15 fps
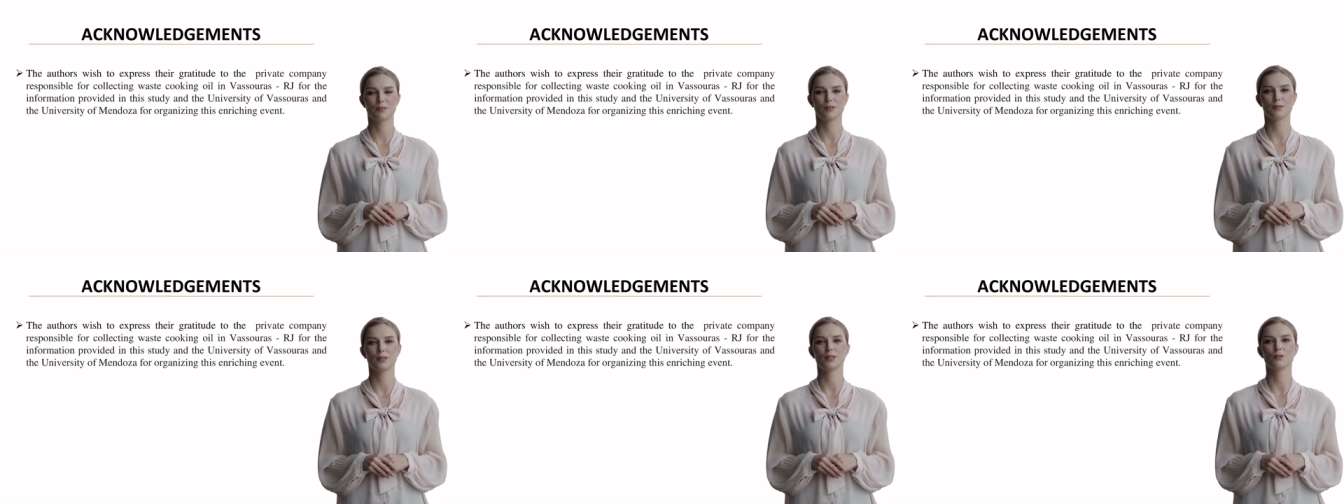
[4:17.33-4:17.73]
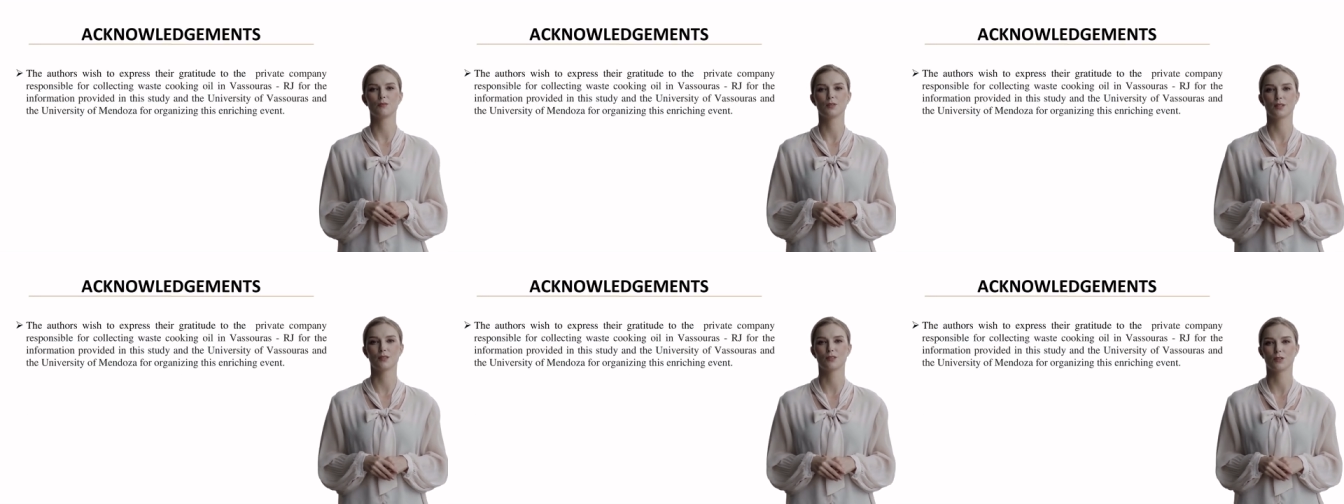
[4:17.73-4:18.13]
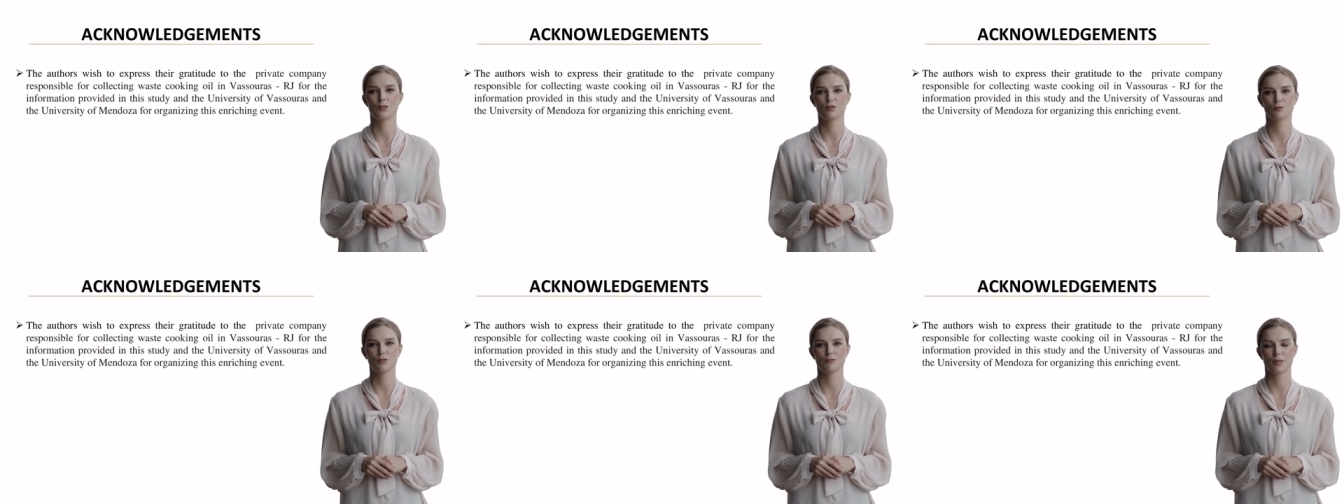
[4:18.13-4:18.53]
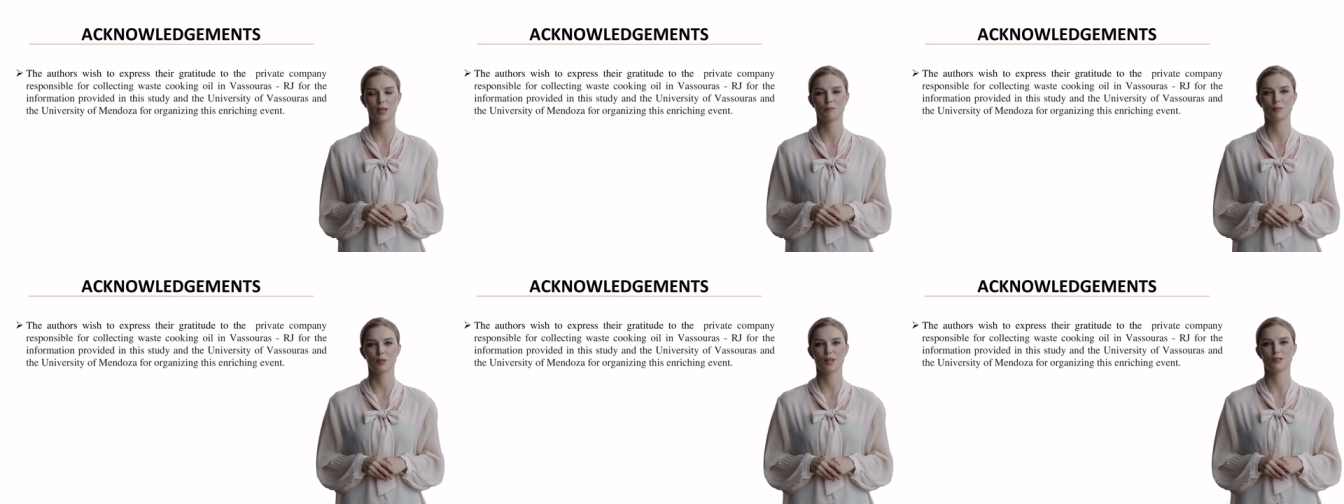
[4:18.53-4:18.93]
This research was
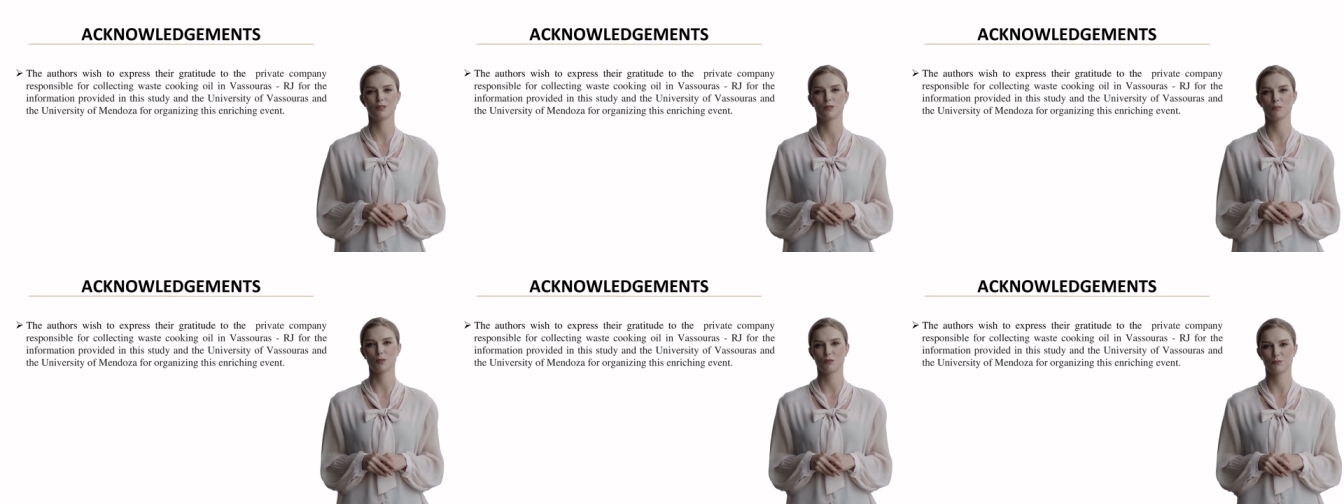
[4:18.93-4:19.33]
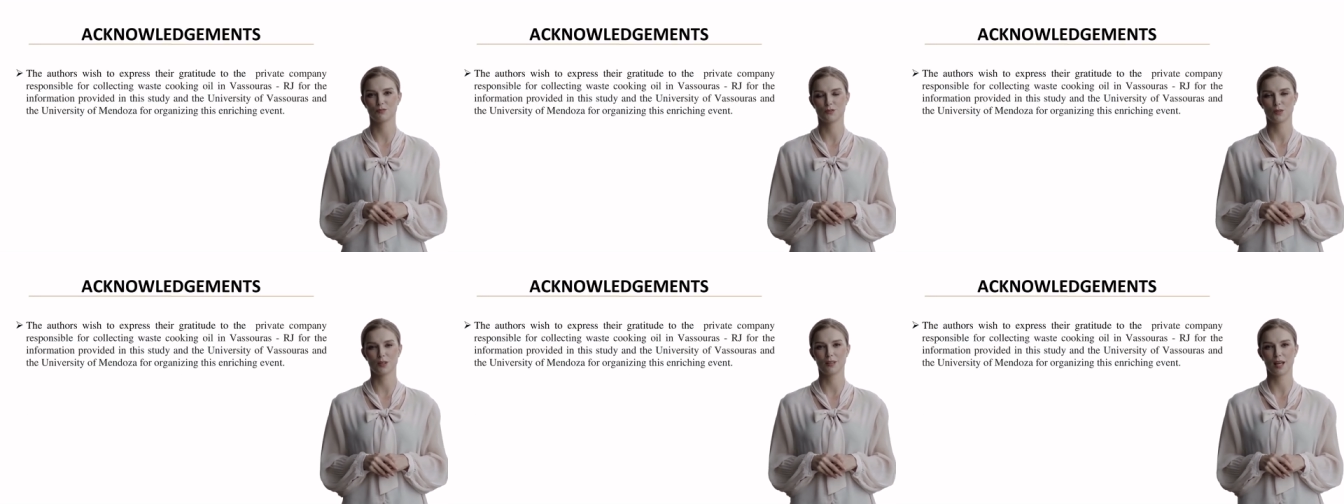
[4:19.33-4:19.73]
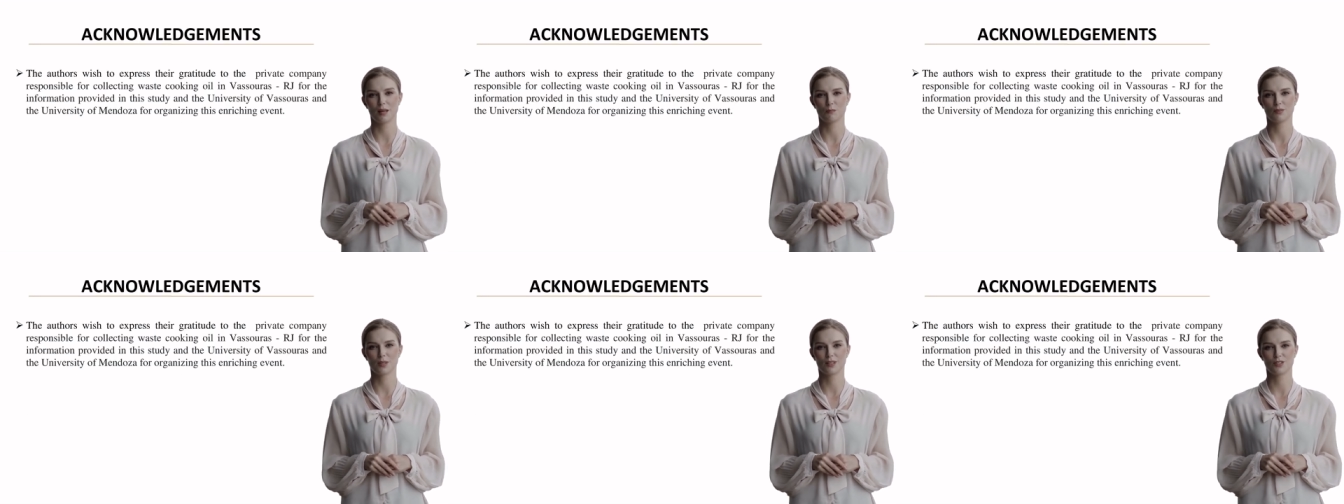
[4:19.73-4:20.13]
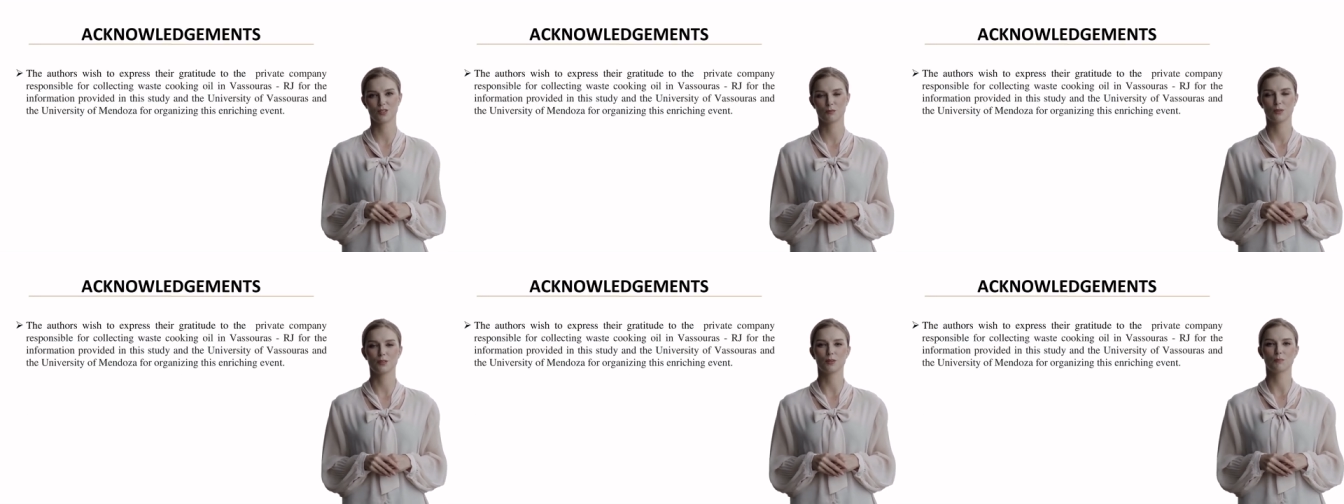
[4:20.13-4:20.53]
made possible through
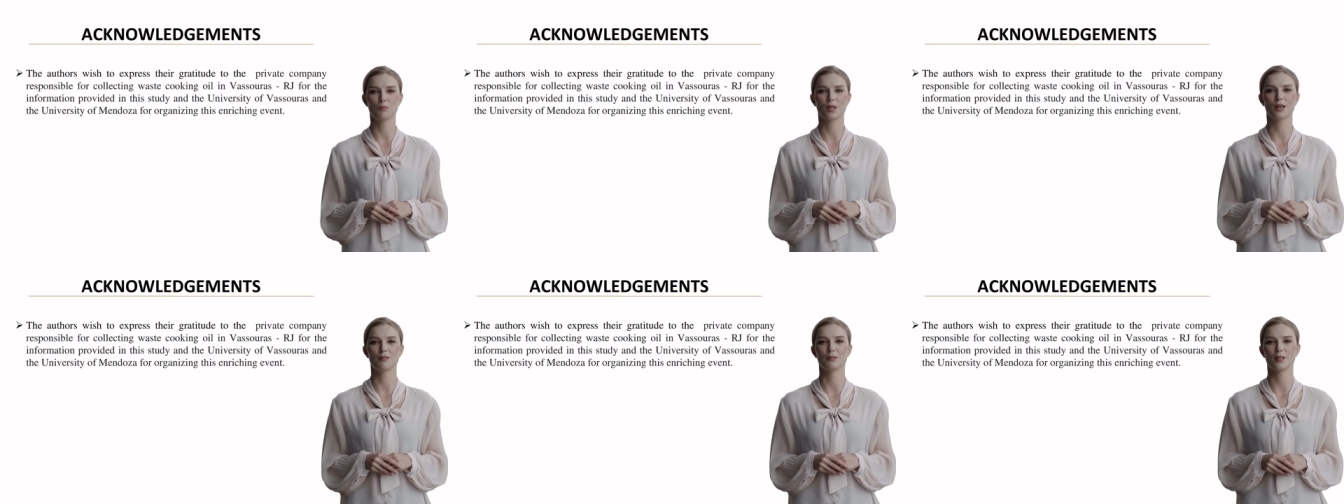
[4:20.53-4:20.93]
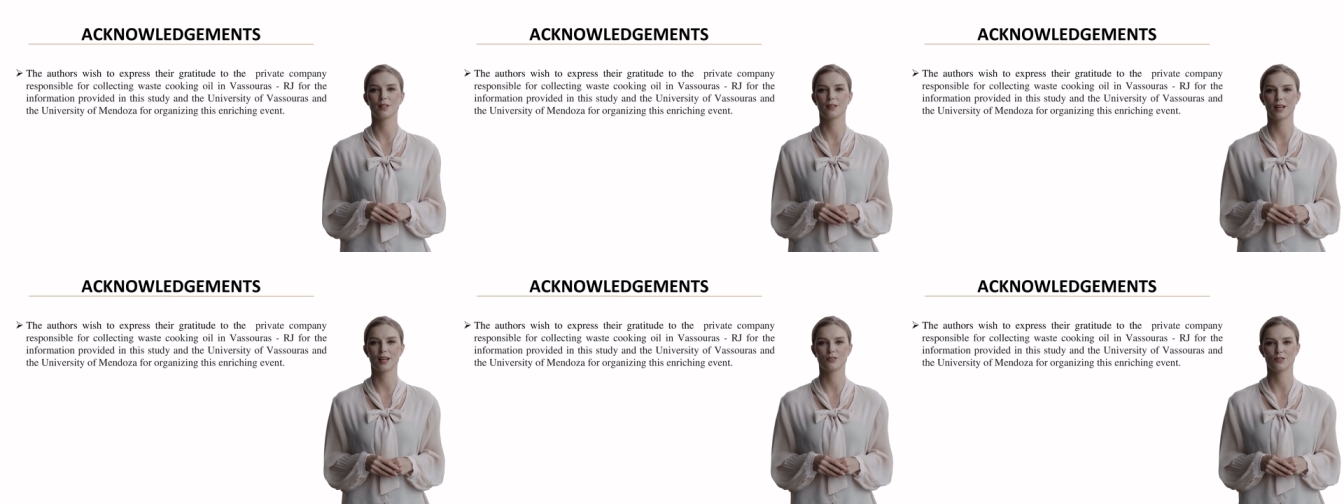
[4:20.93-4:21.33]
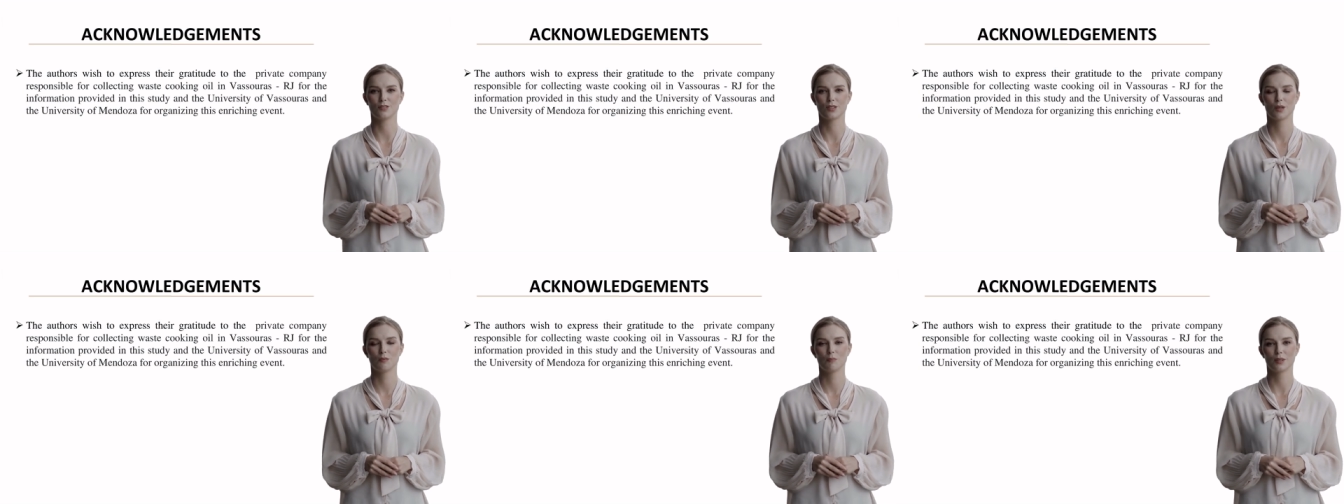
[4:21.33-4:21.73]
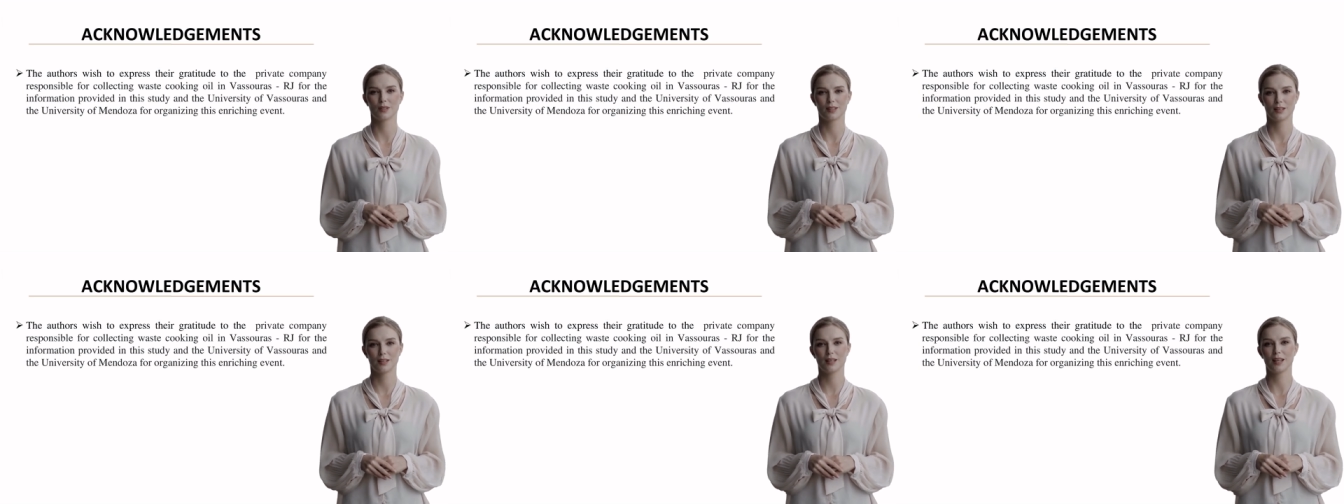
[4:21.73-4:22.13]
collaboration with the private collection
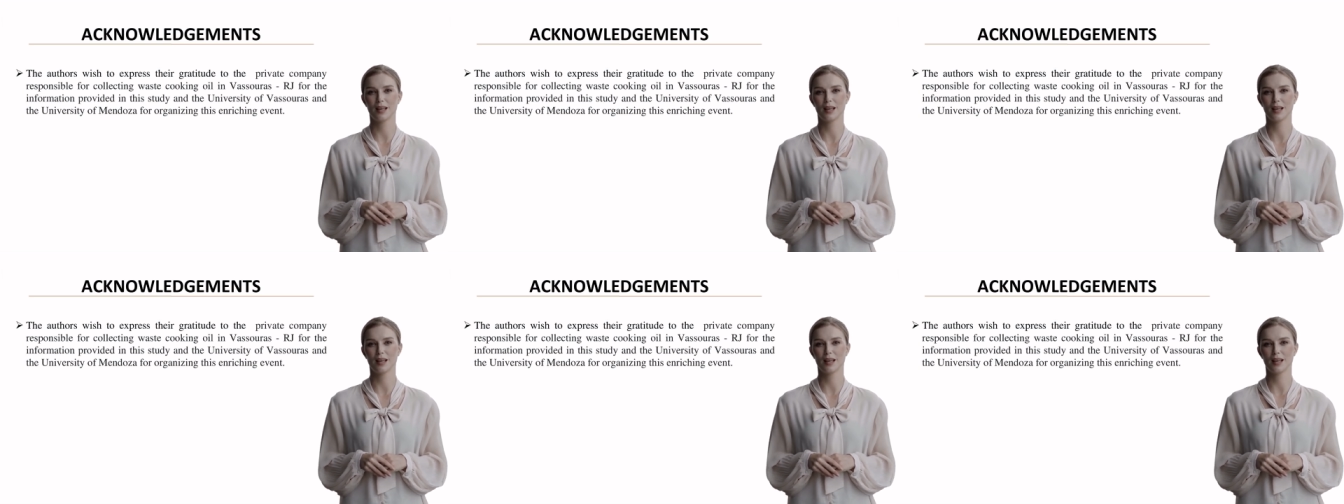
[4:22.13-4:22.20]
company